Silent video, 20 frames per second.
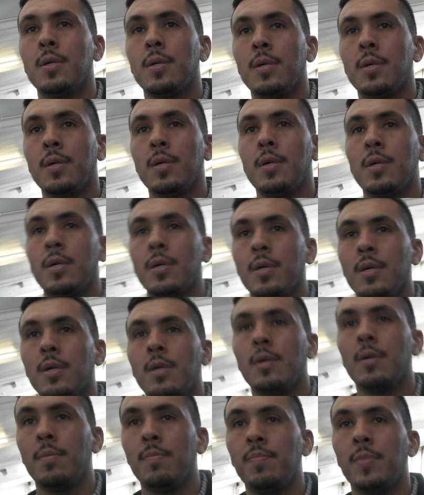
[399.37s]
Fantastic, man,
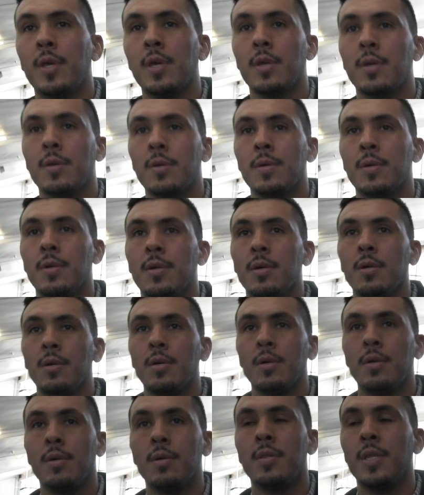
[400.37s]
and wishing you all the
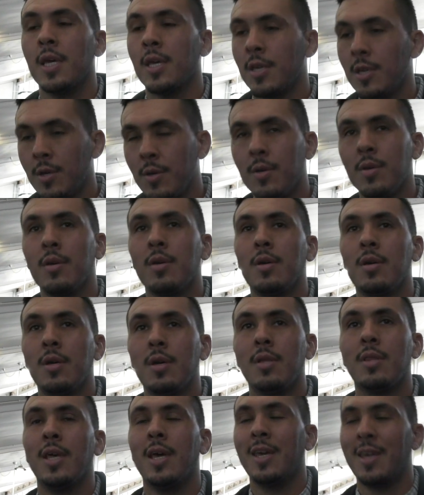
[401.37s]
best and the best of luck.
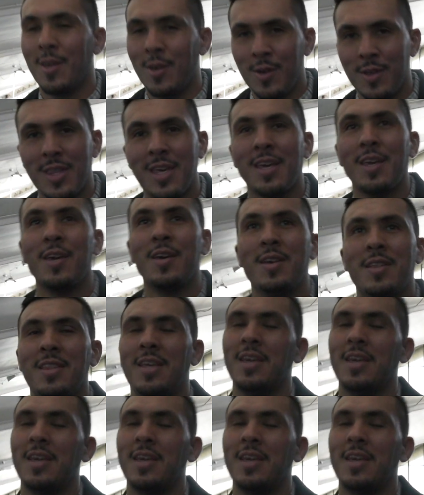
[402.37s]
Thank you for your time.